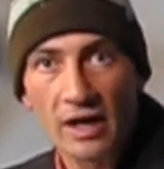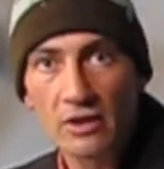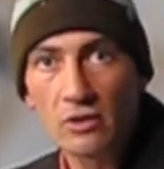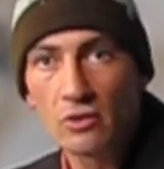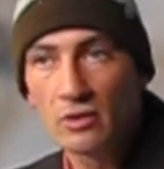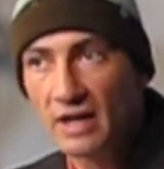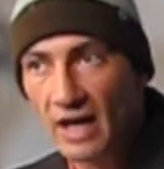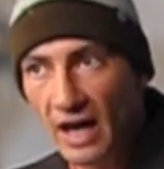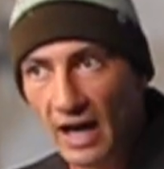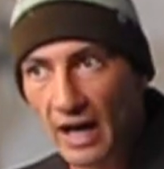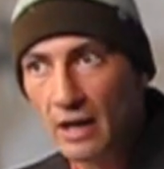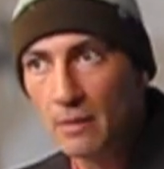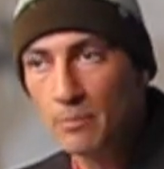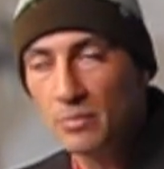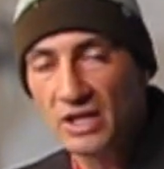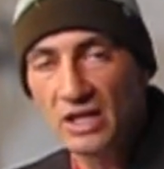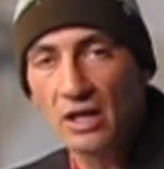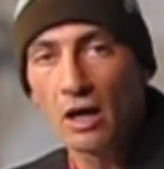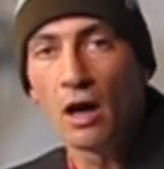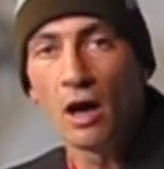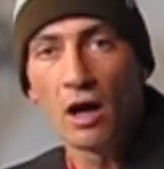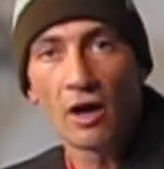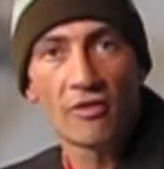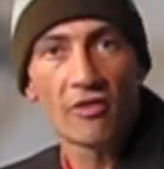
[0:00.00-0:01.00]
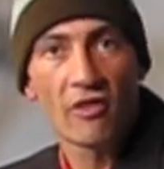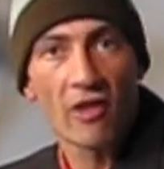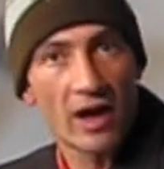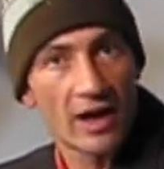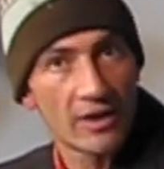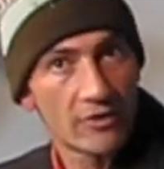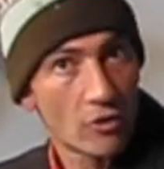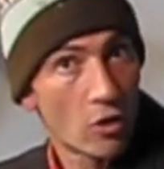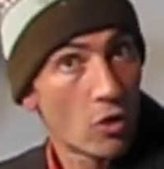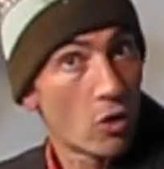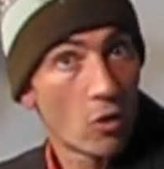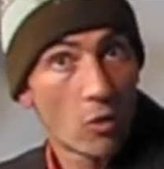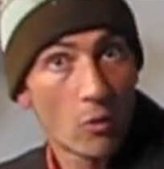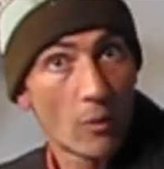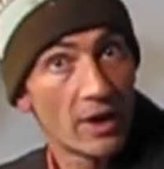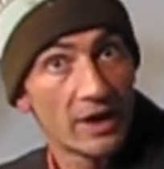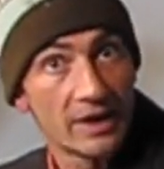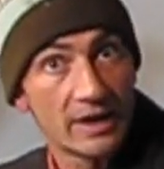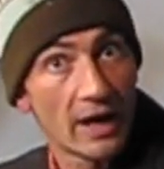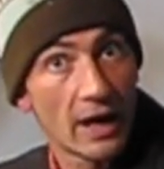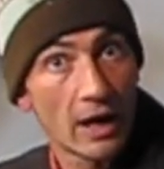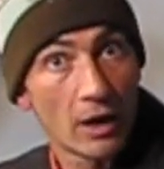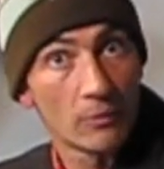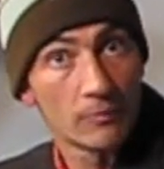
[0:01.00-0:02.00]
You got to be online the whole way
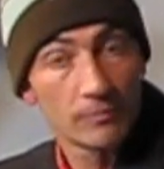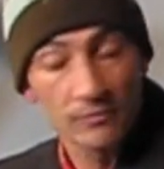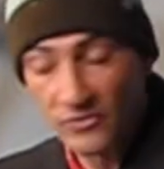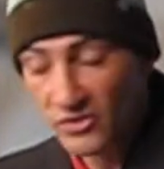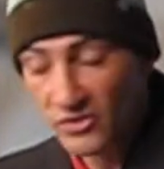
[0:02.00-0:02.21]
down.